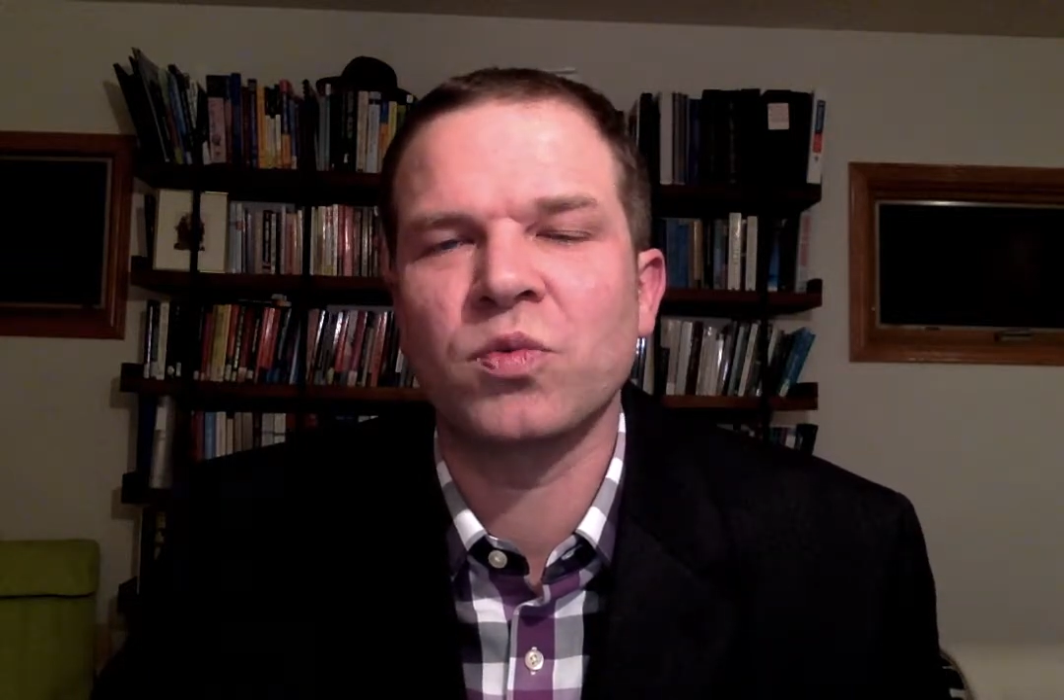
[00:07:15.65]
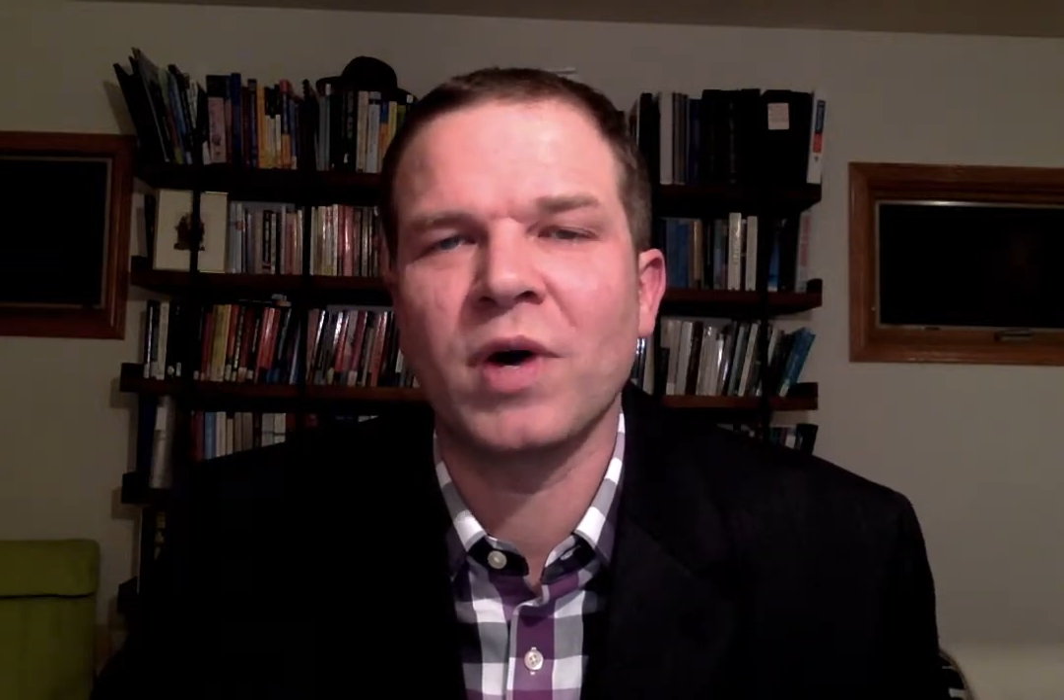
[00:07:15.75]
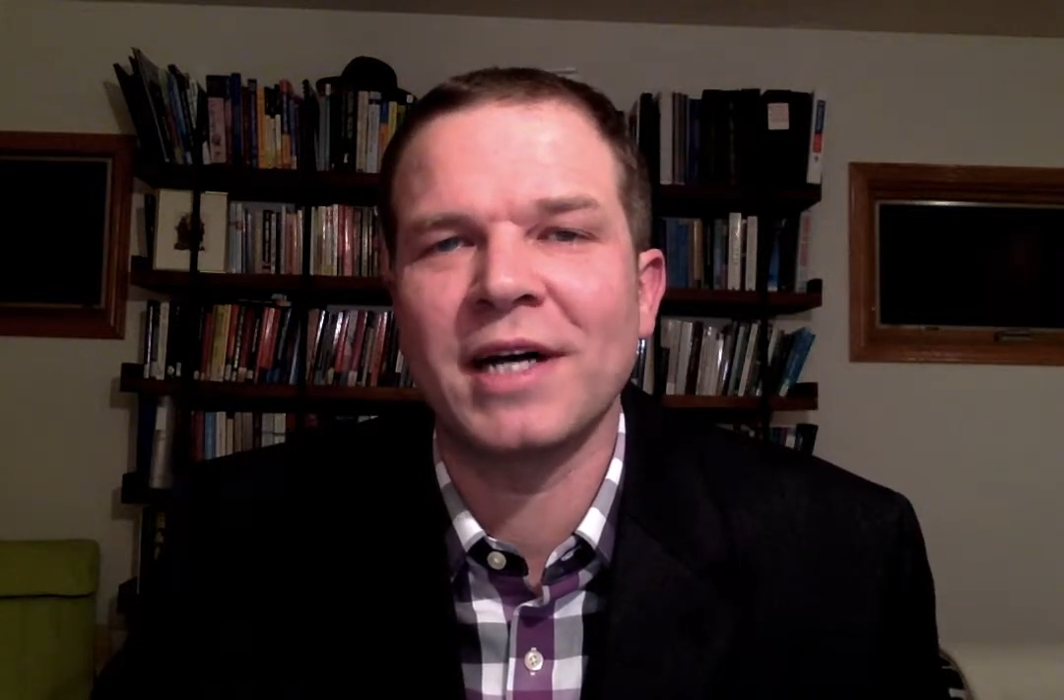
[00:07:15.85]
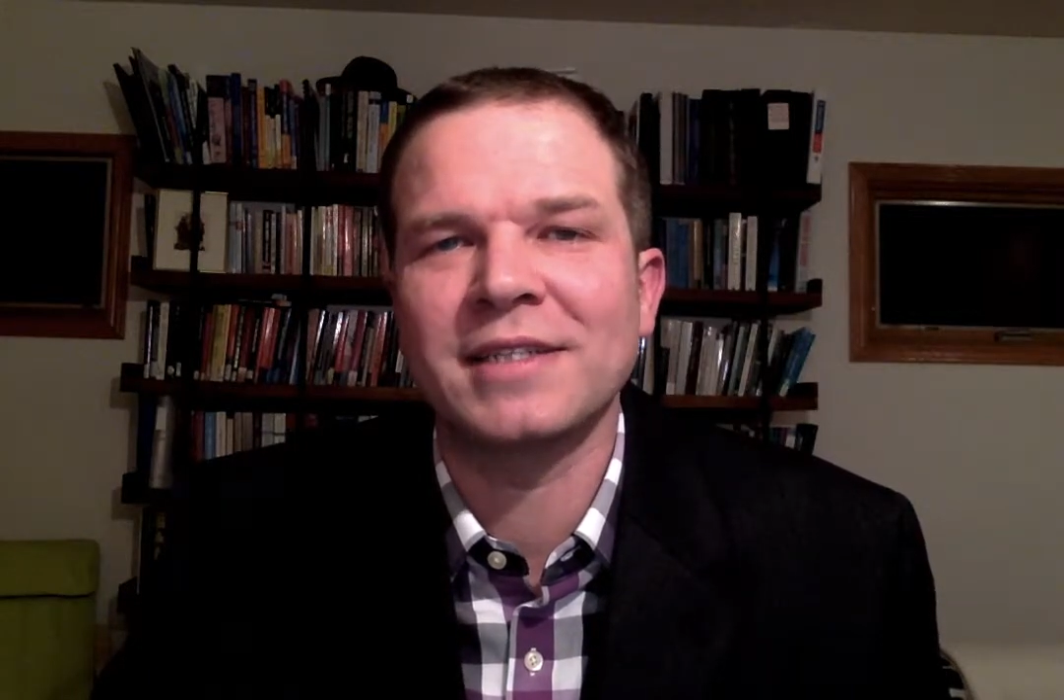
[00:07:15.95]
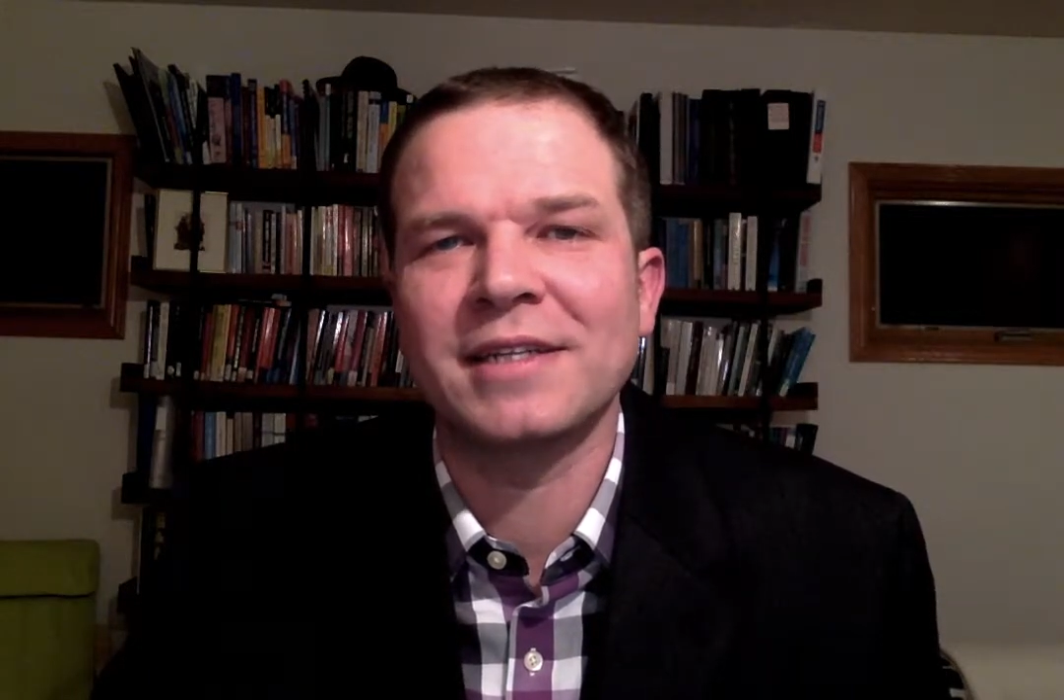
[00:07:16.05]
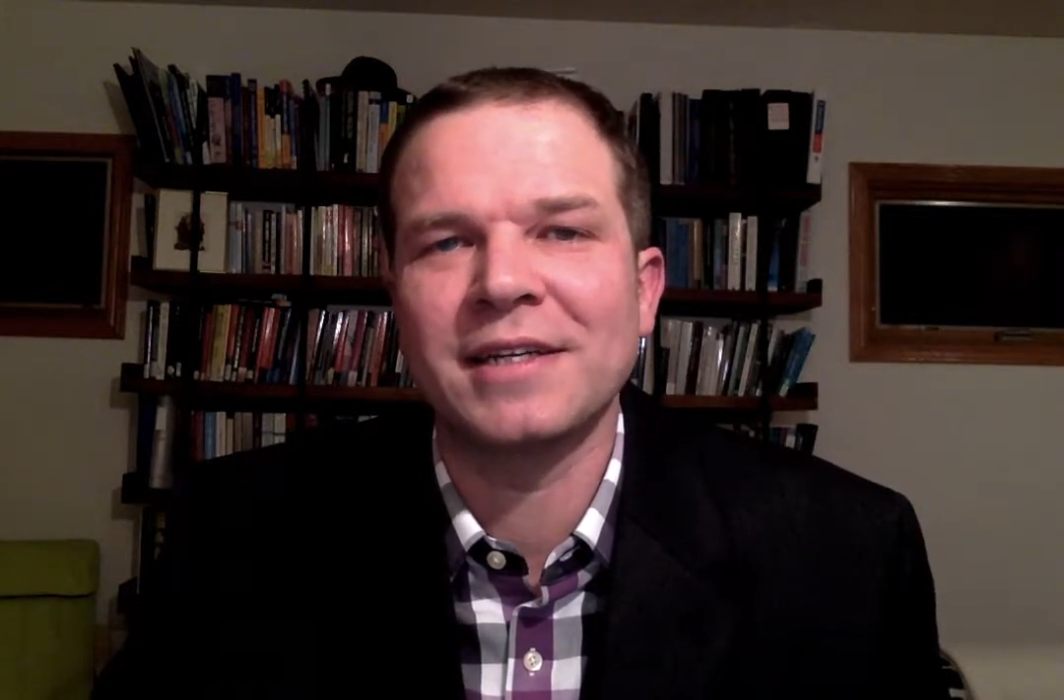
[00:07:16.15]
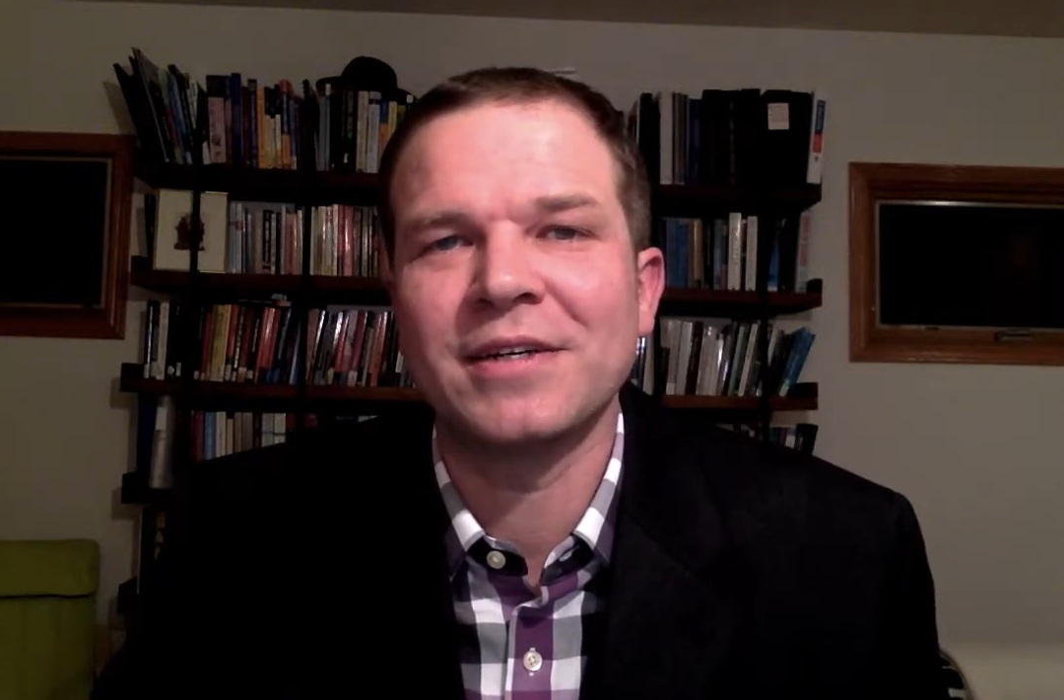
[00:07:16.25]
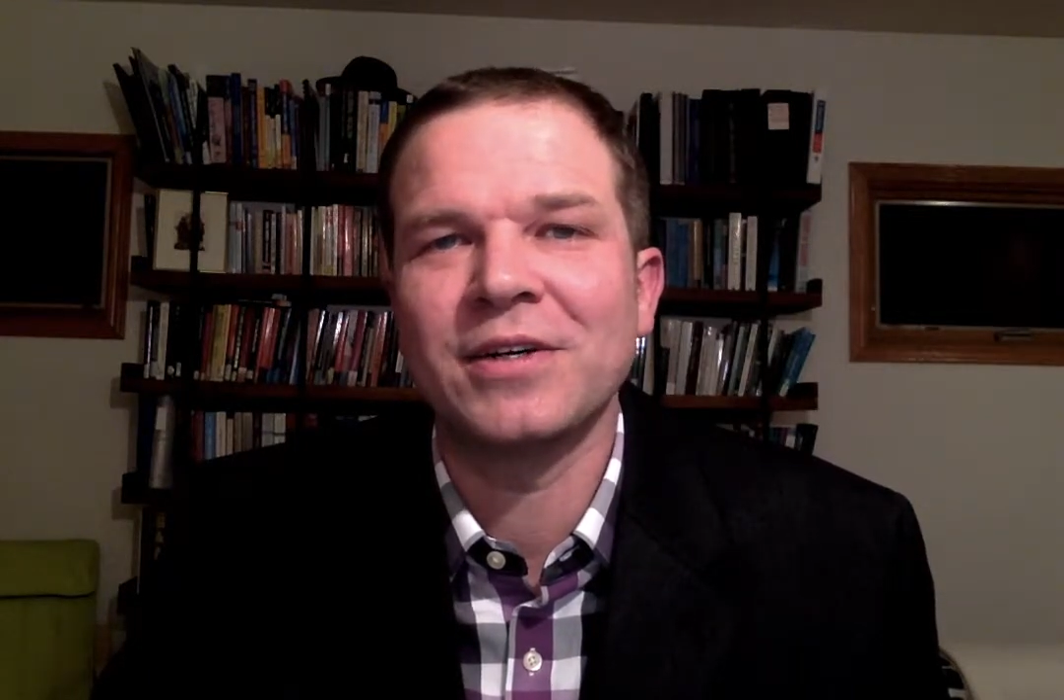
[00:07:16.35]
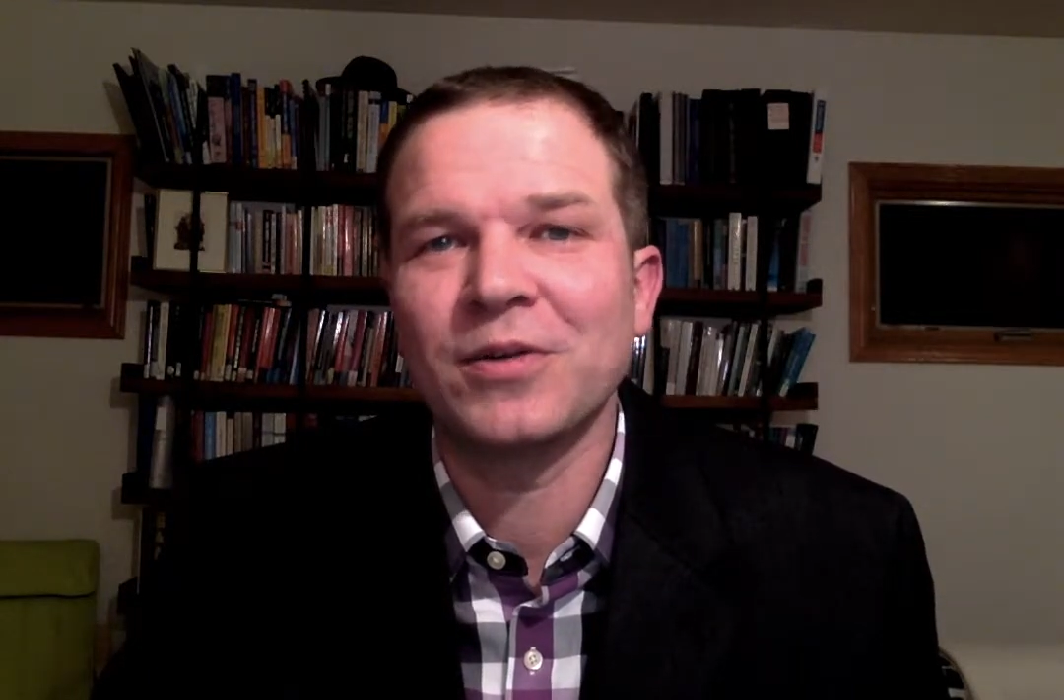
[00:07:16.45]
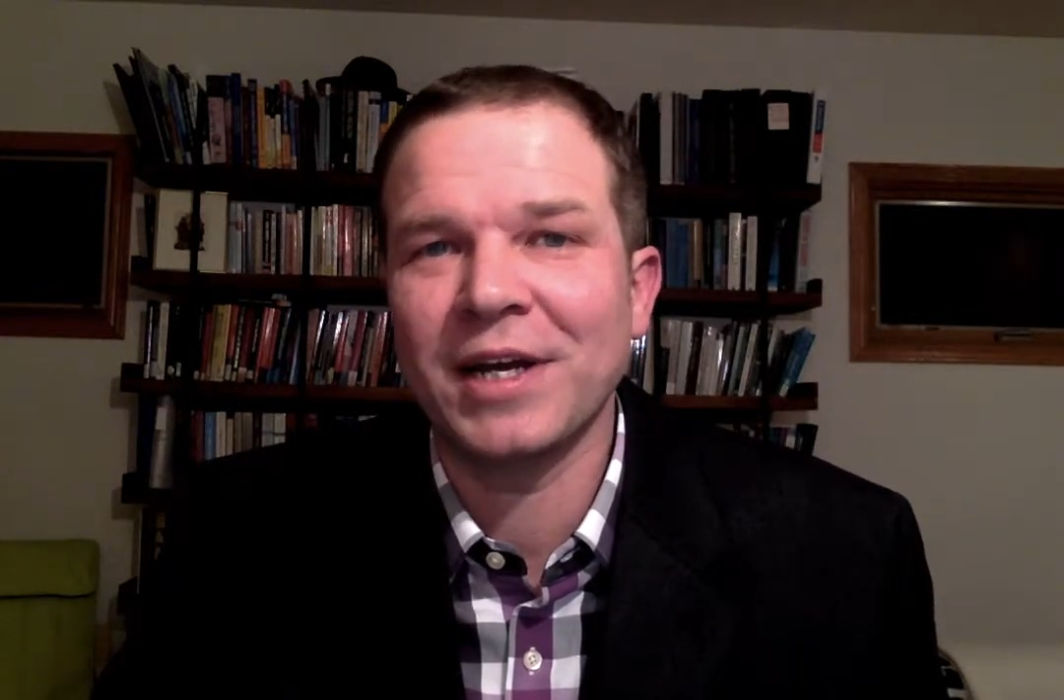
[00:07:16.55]
wisely,
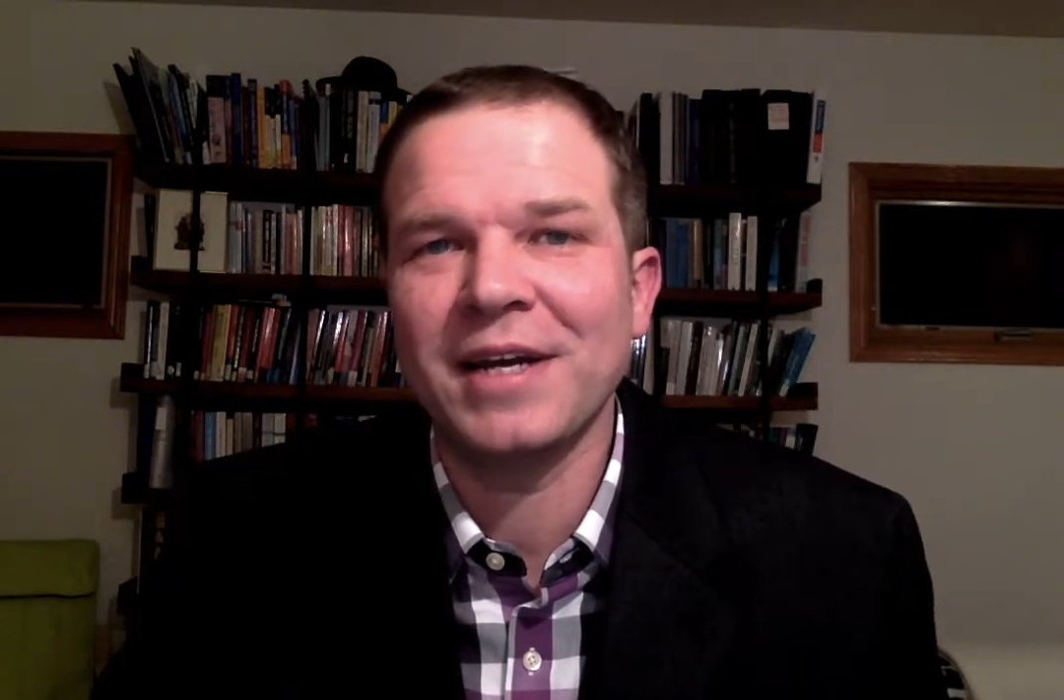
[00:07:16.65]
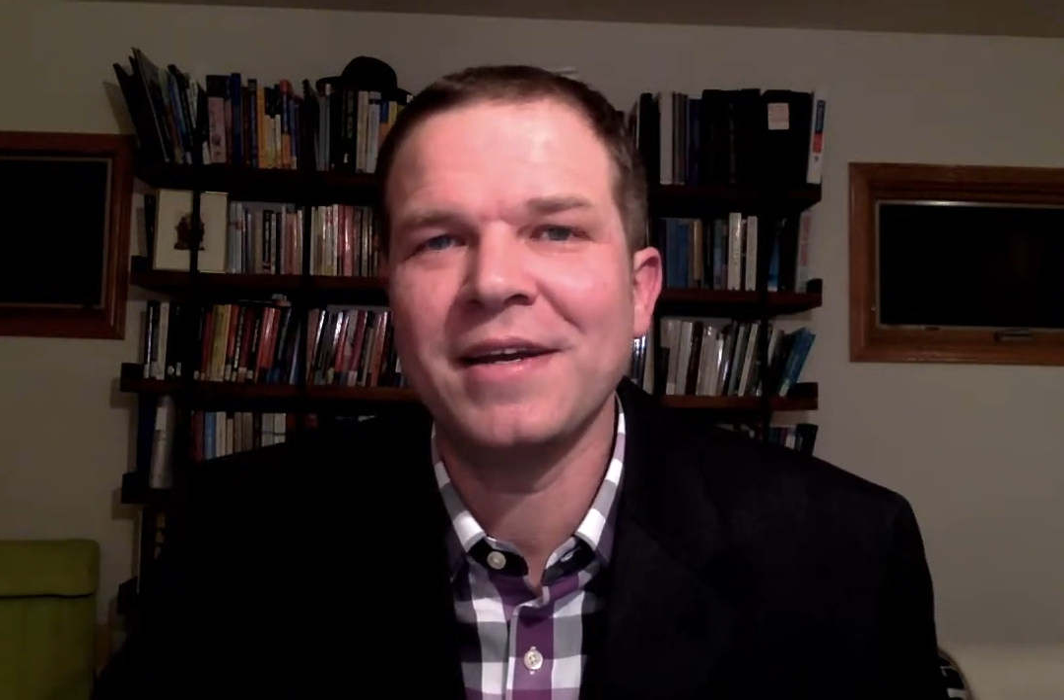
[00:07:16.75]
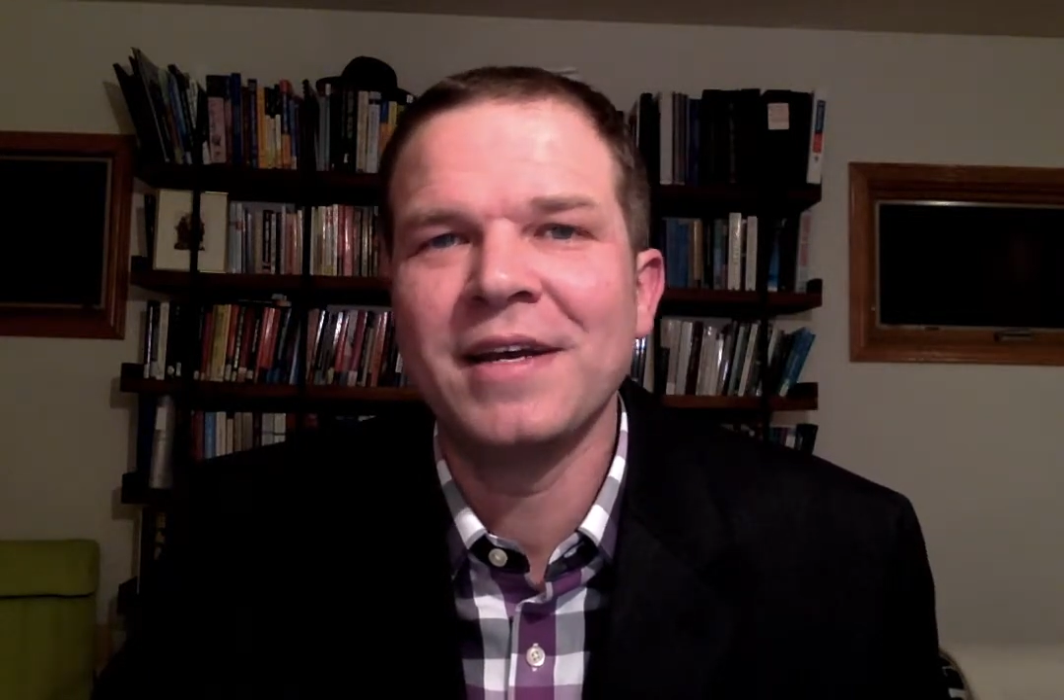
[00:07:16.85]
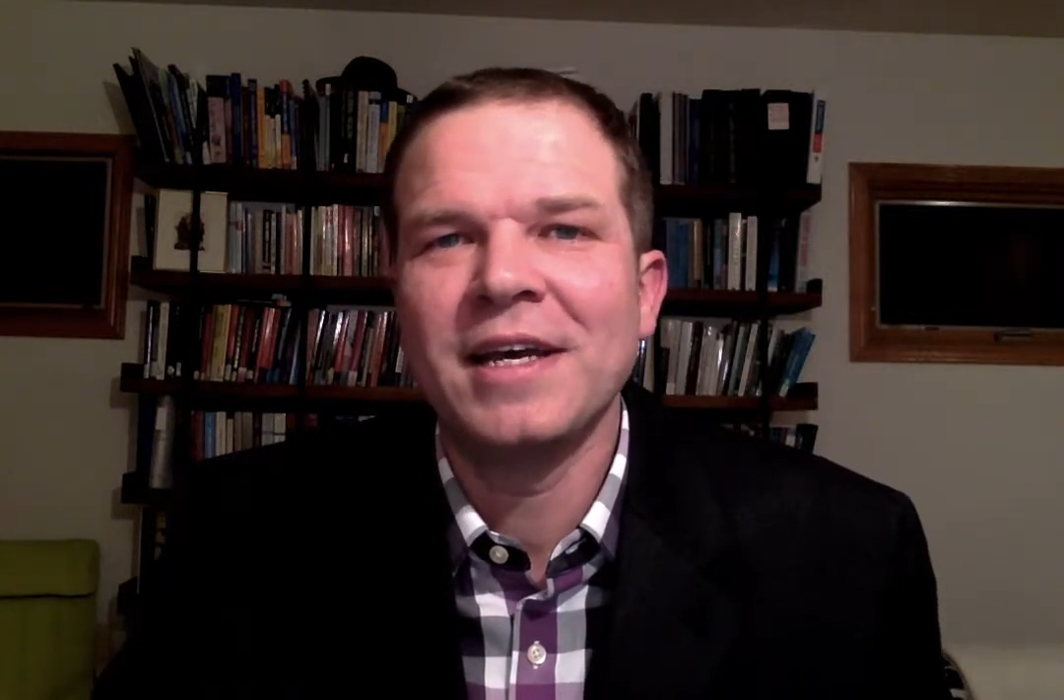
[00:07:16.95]
okay?